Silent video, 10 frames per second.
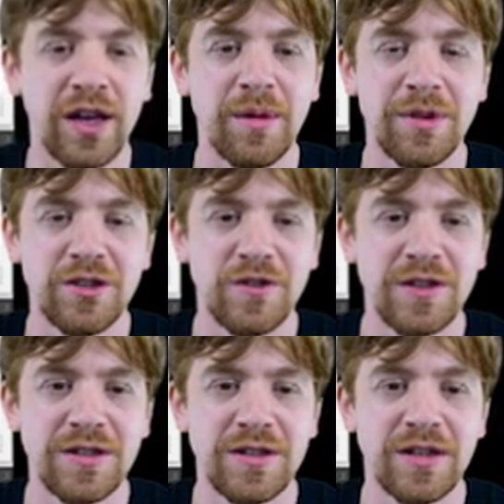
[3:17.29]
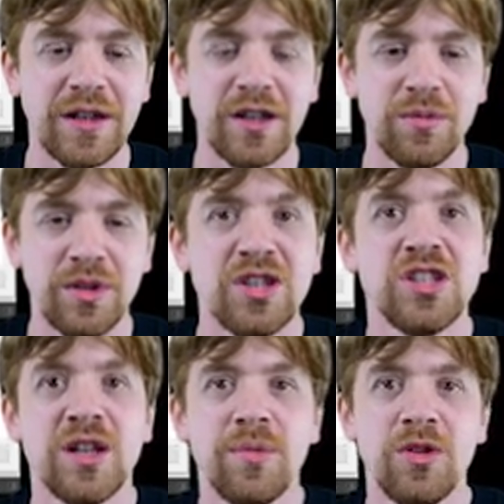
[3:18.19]
MSVC and
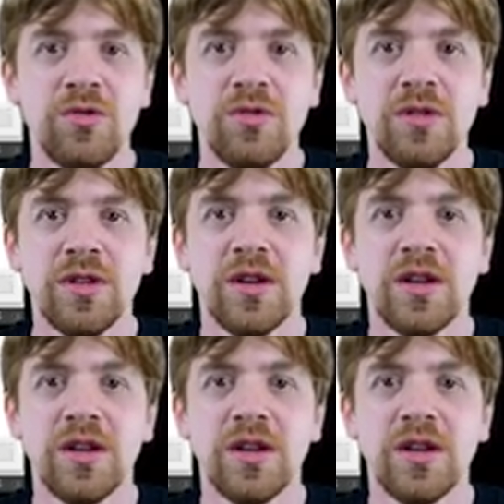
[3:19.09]
MinGW.